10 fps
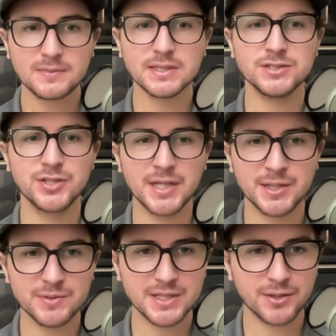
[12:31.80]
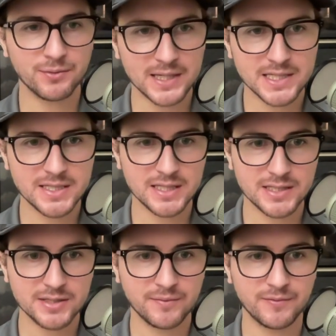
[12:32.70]
So then he was in the Rays
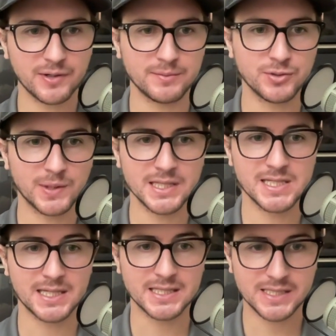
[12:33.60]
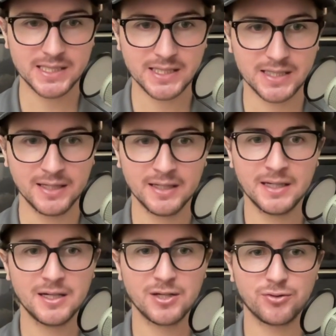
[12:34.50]
system from 2016
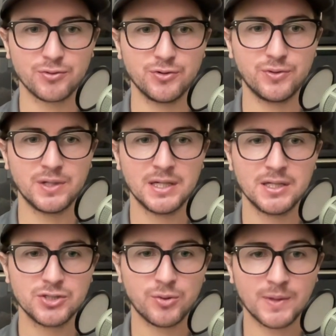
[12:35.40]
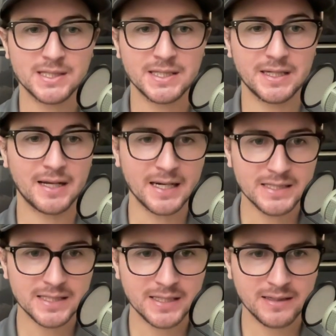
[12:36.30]
through
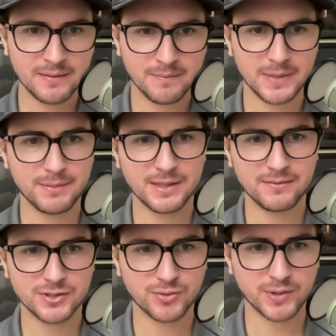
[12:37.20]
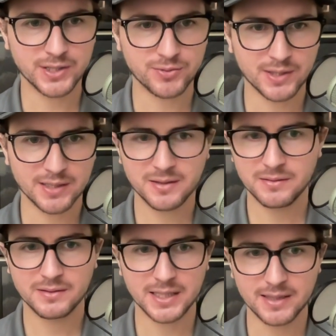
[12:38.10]
2019, maybe even 2020.
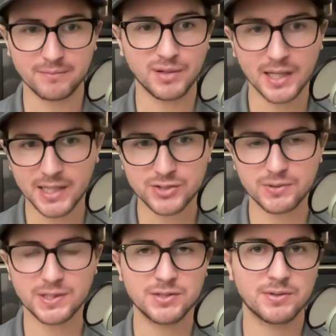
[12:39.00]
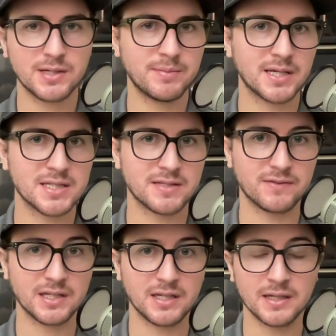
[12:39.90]
He didn't play in 2020 because of
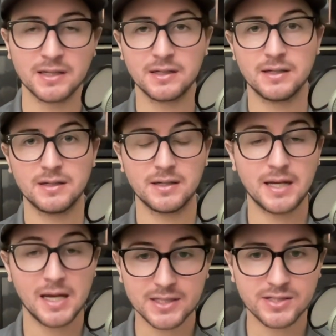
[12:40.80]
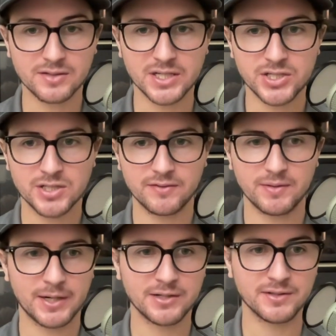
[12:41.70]
the cancellation of the
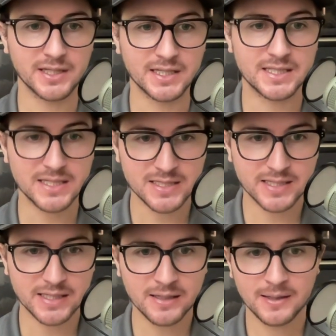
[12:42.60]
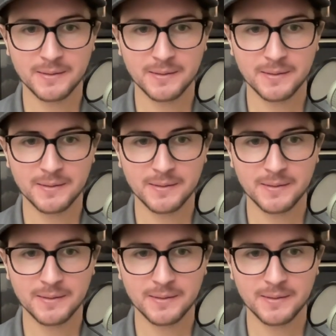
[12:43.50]
minor league season.